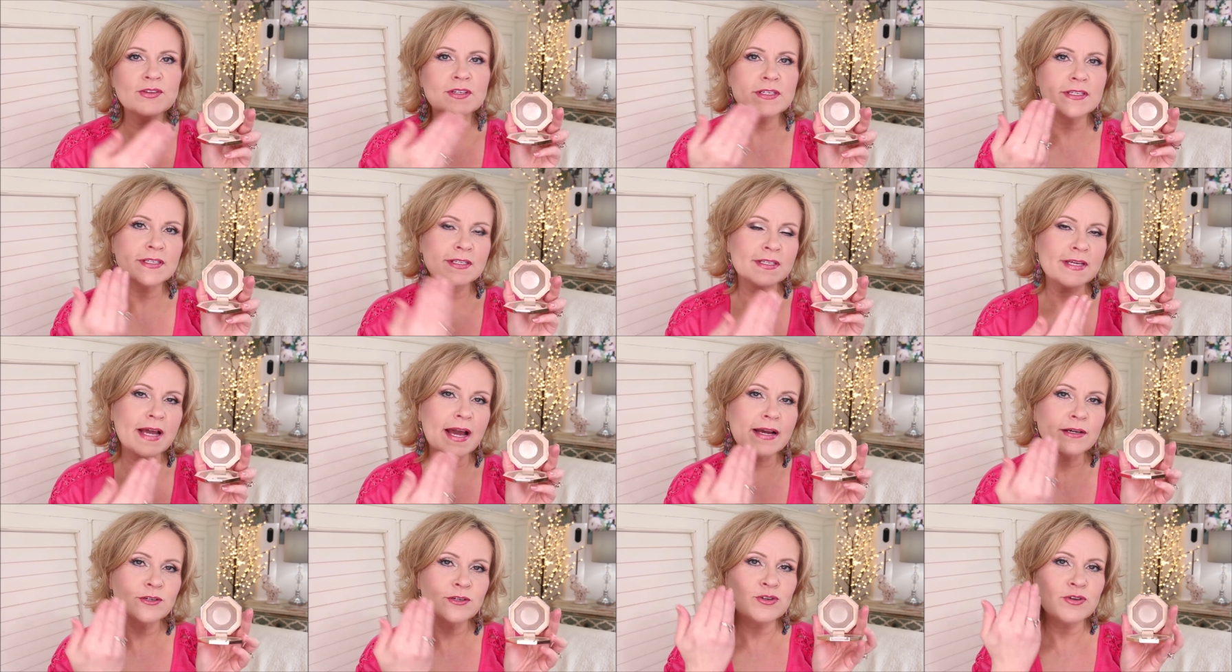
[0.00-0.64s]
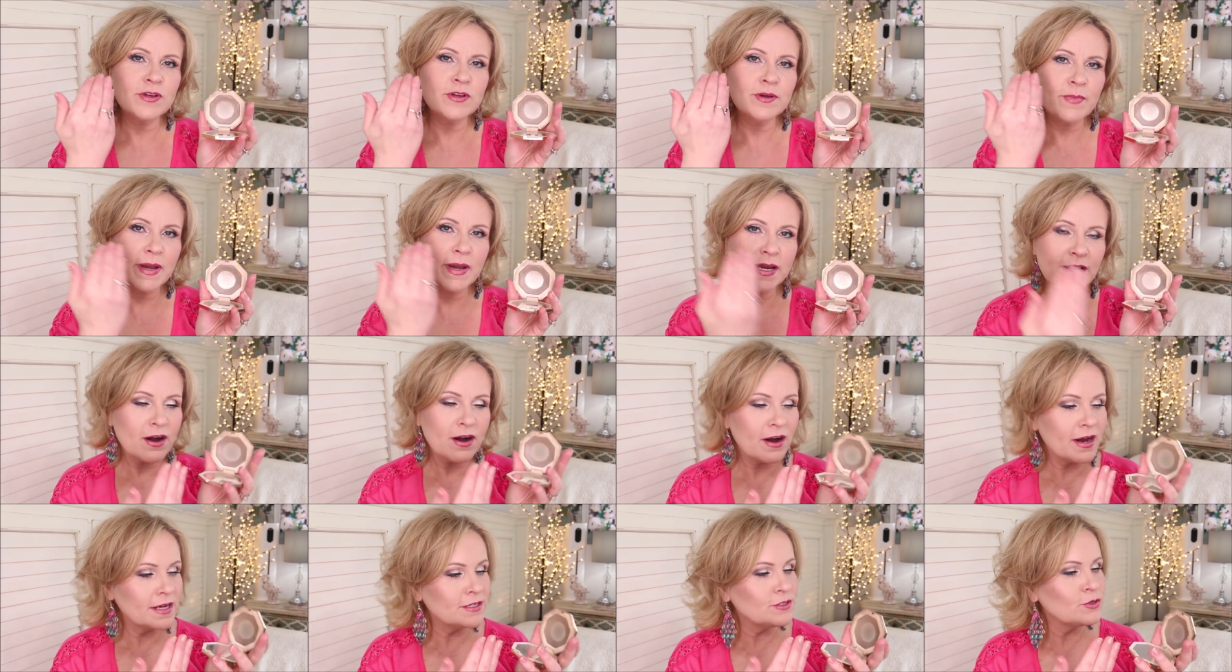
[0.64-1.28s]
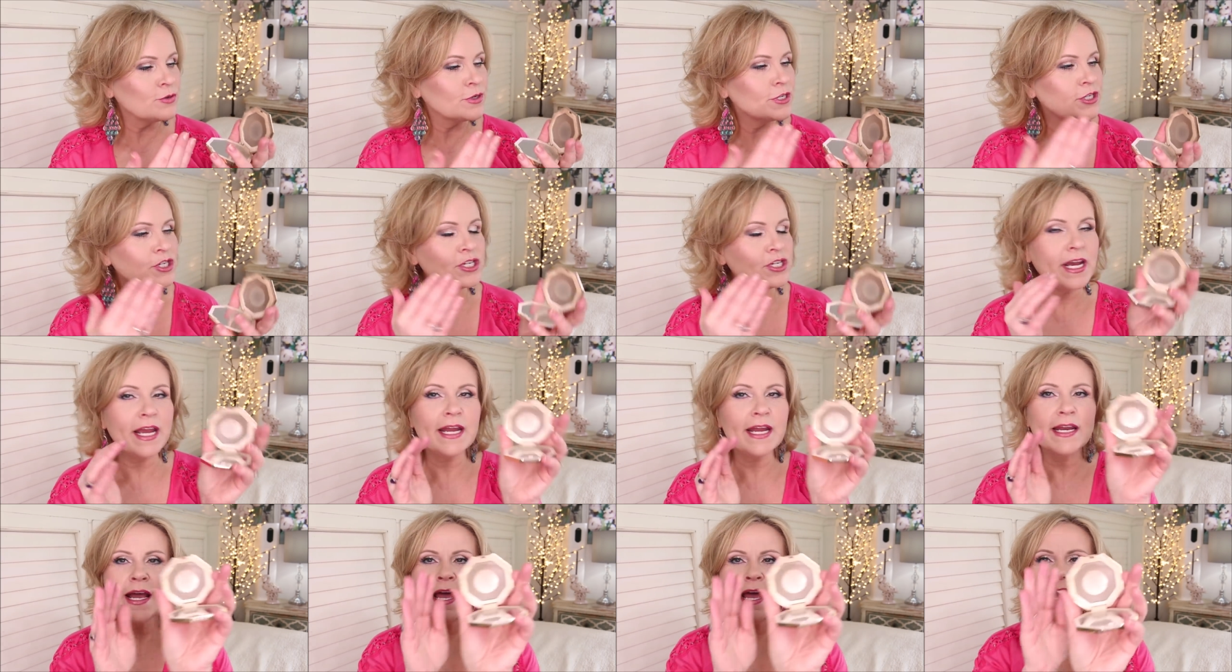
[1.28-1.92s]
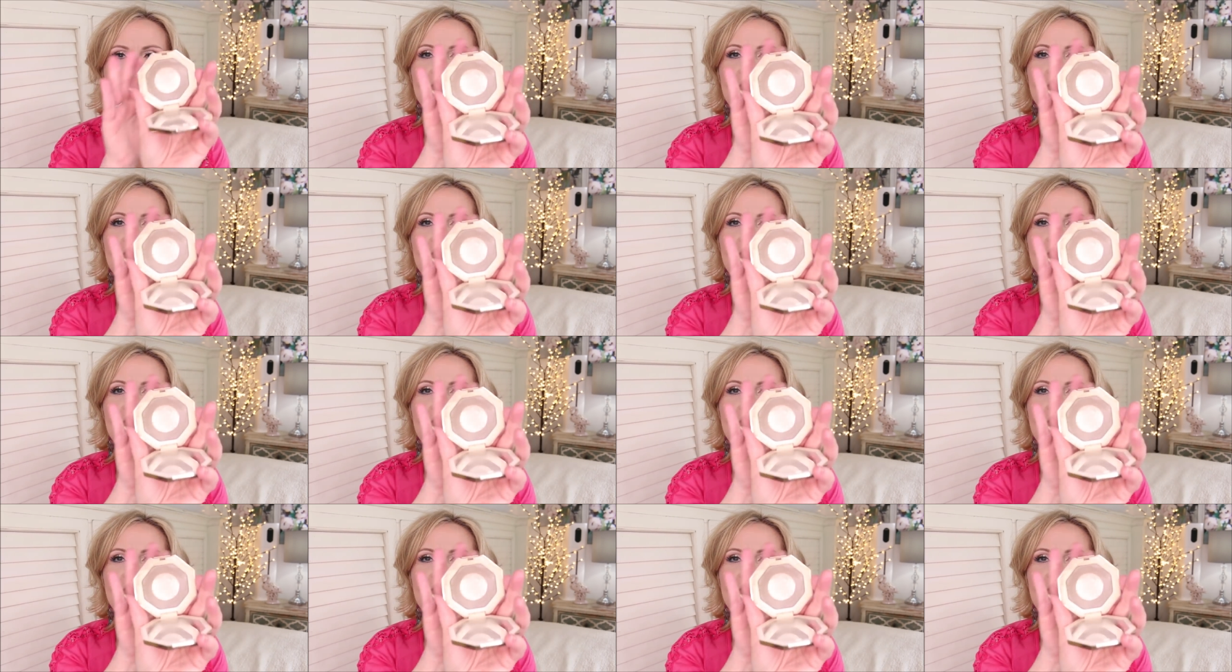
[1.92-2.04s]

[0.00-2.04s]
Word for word: This is actually my contour shade.